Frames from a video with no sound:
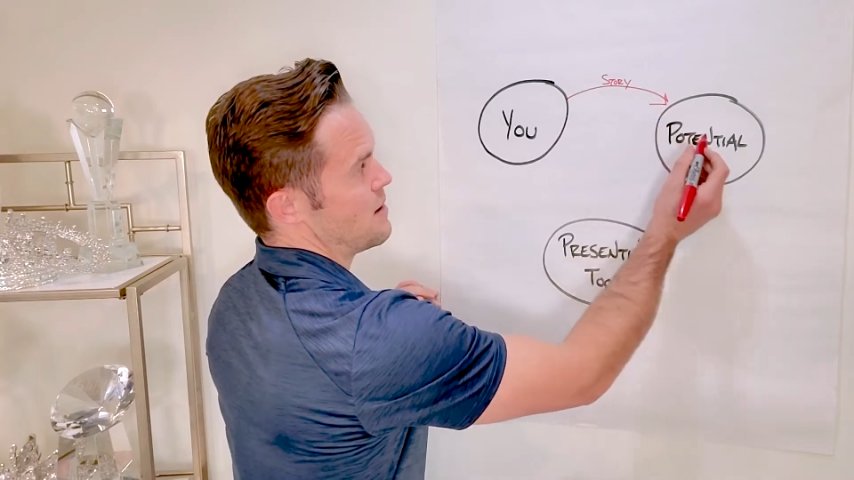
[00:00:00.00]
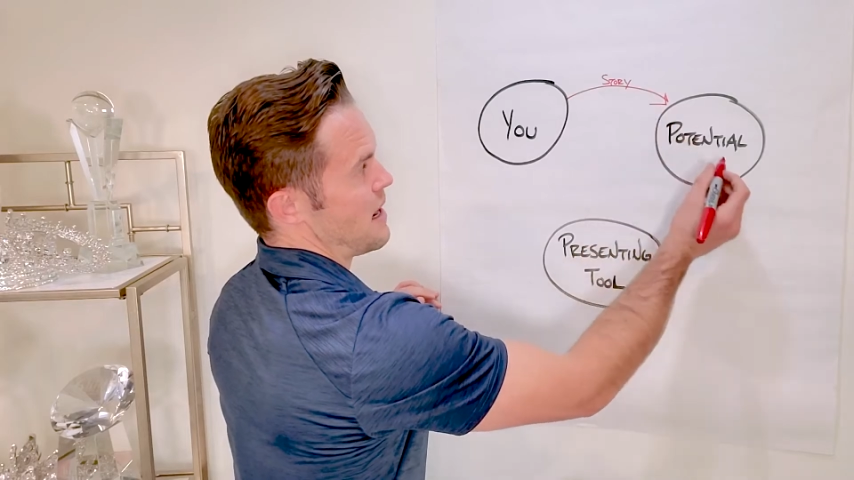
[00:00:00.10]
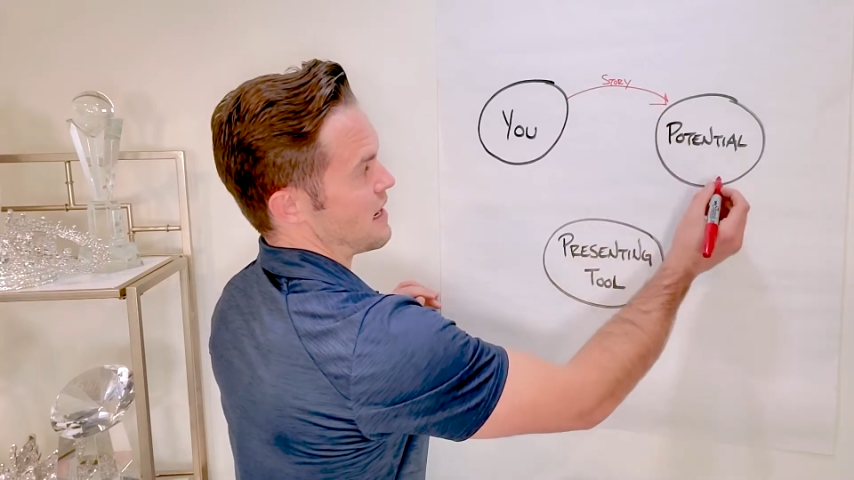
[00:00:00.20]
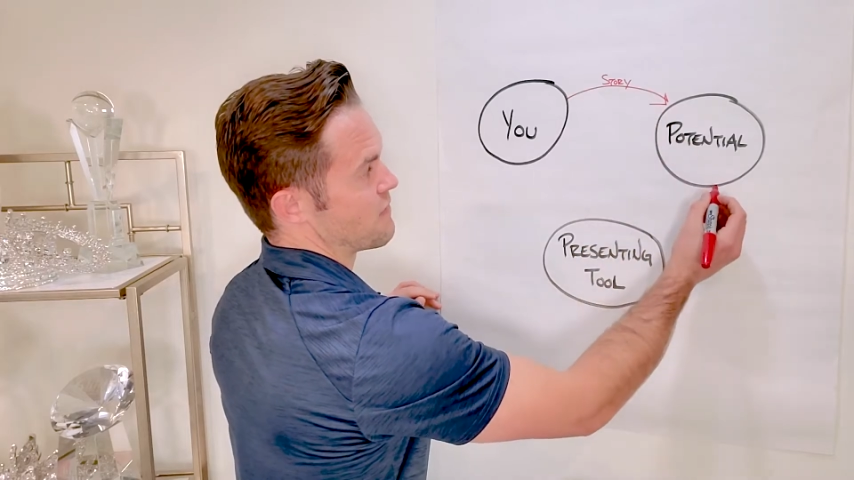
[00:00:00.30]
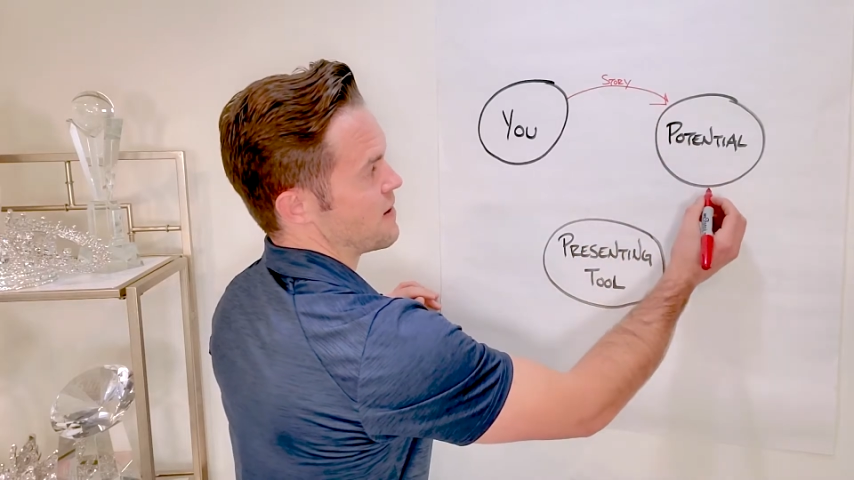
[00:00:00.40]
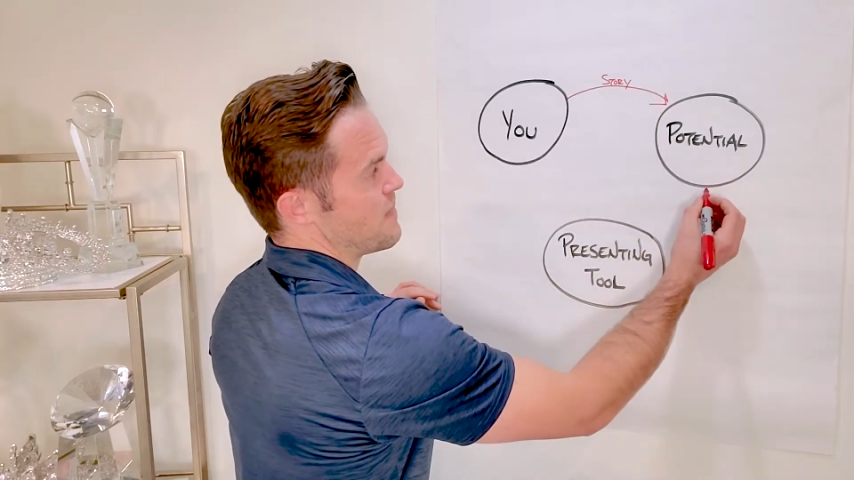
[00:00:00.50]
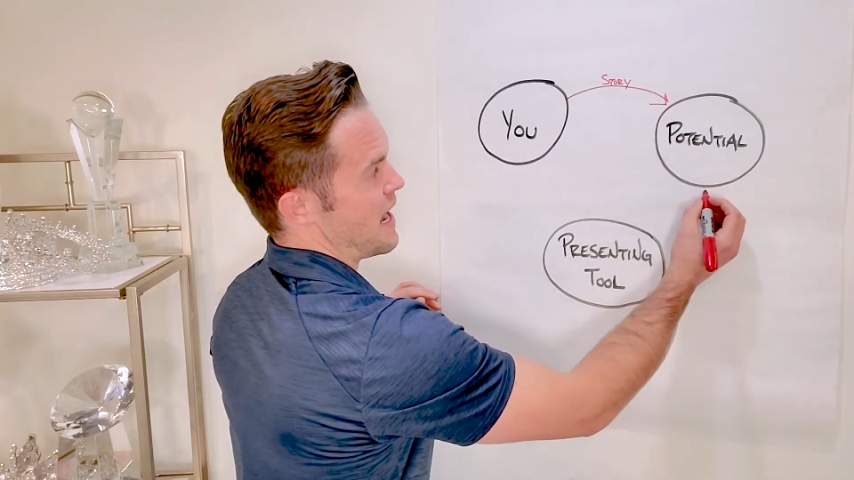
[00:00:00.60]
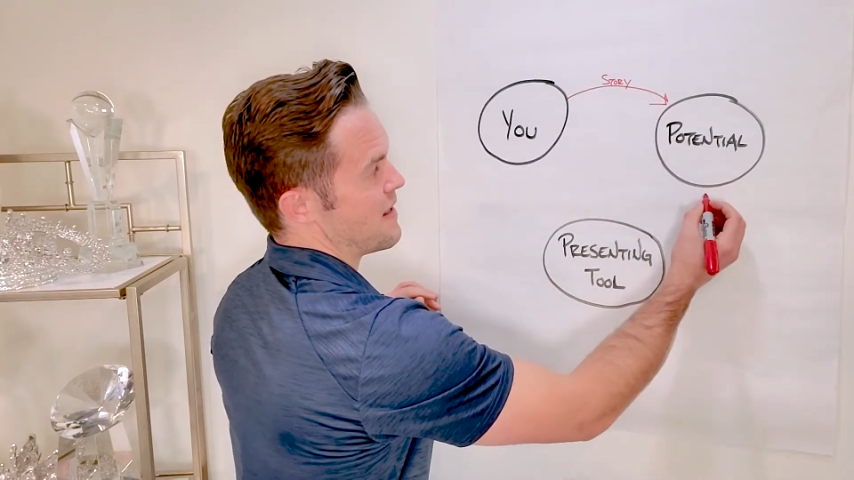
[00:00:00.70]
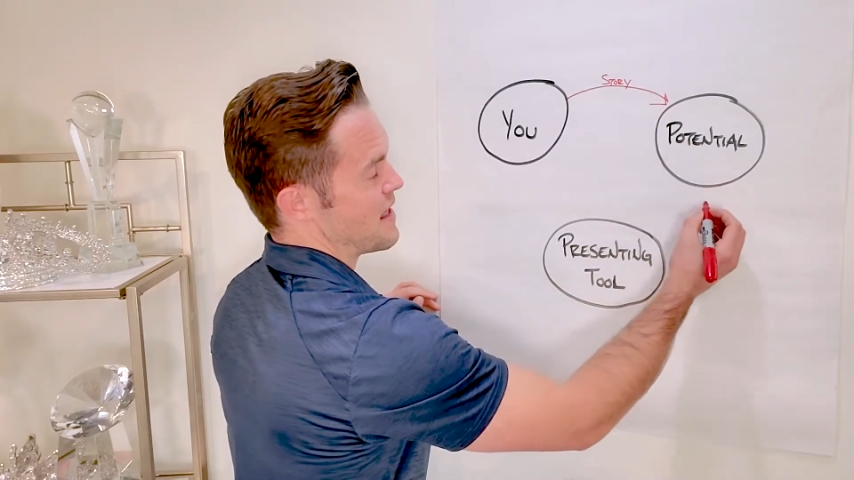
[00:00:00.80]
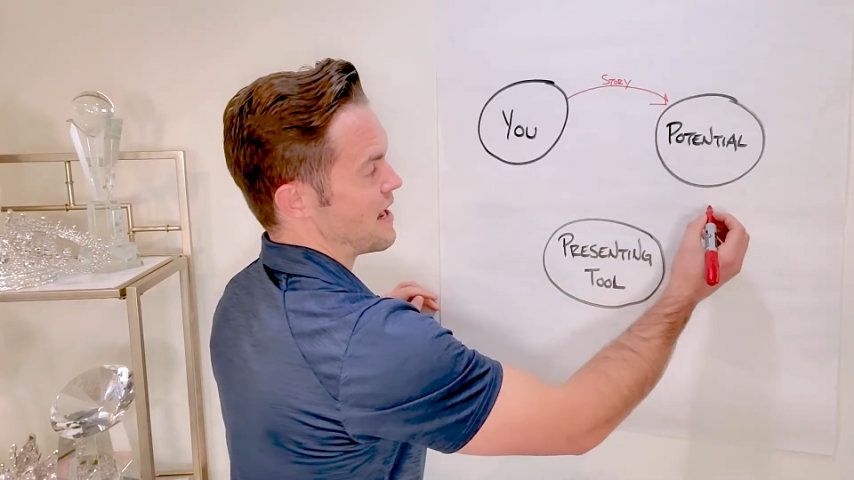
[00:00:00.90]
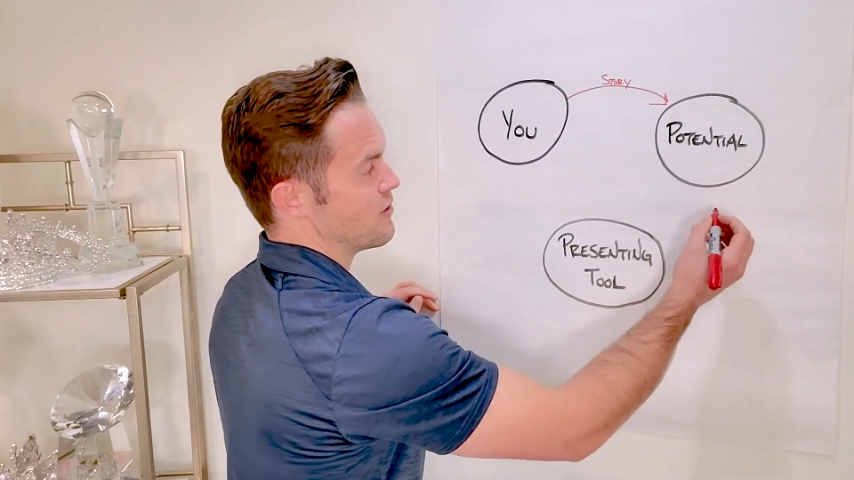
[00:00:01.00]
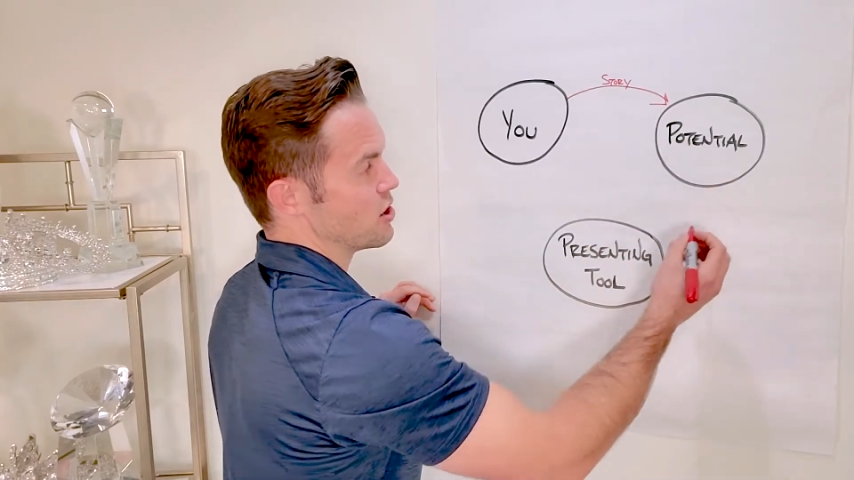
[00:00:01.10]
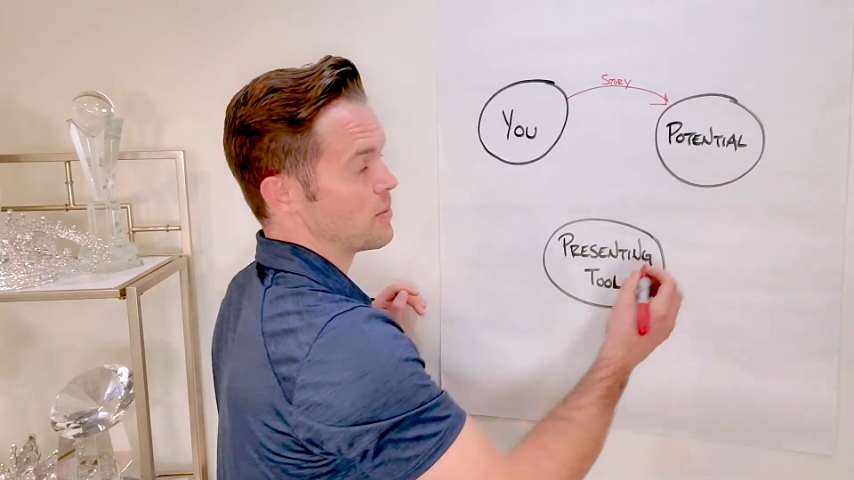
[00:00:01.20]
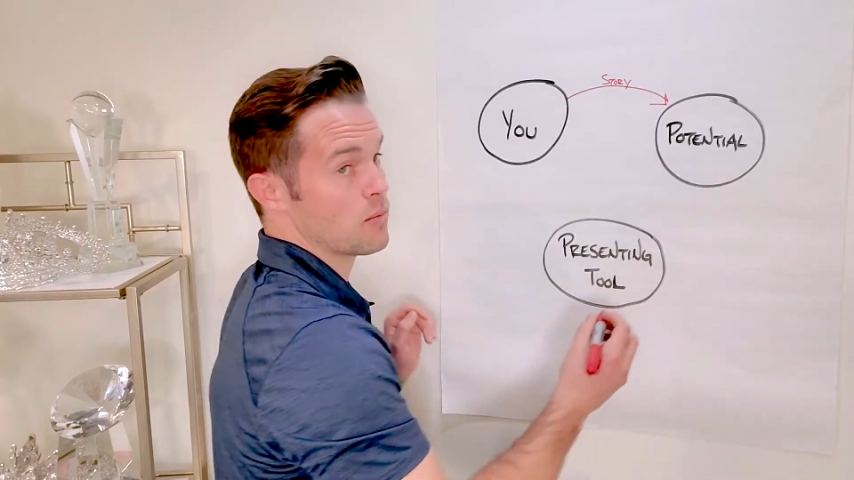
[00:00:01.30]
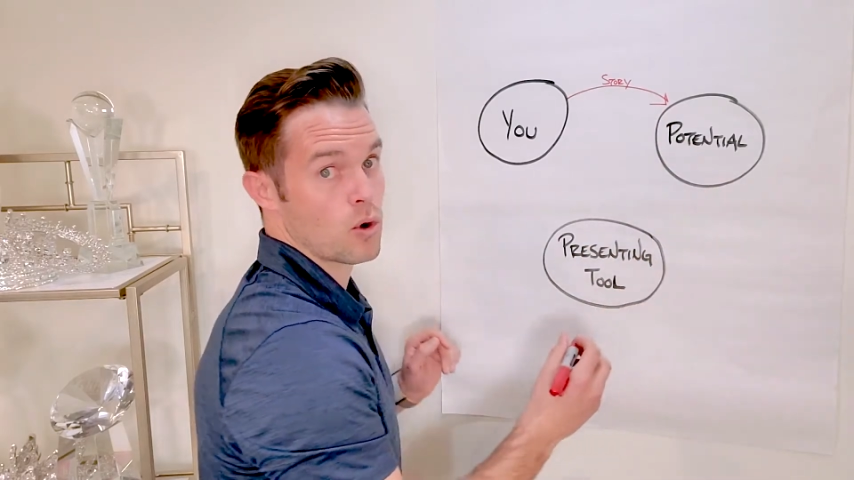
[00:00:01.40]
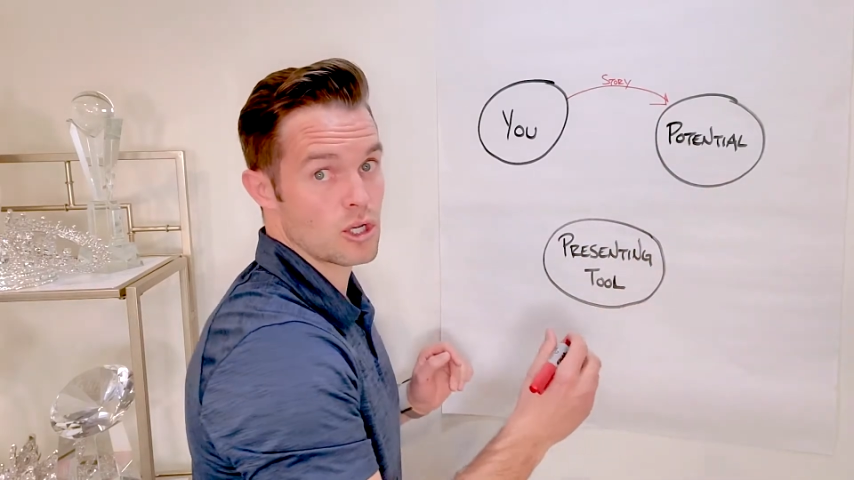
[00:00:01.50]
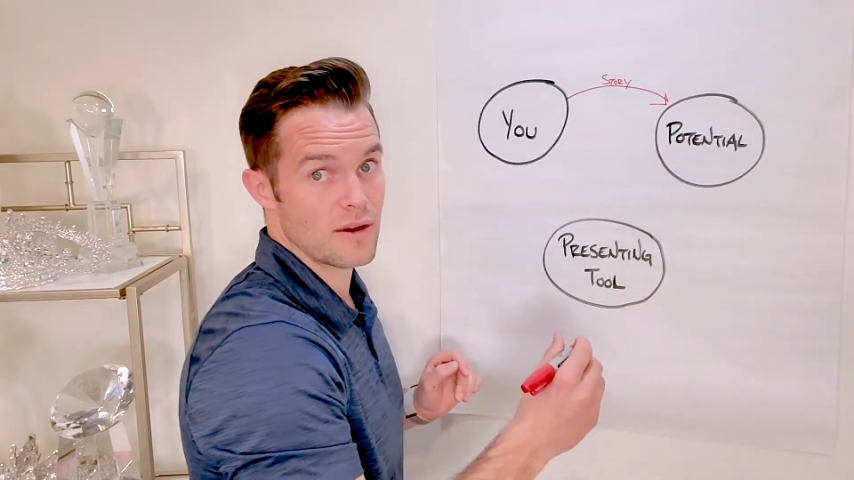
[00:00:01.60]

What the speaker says: and from that, you have a little bit more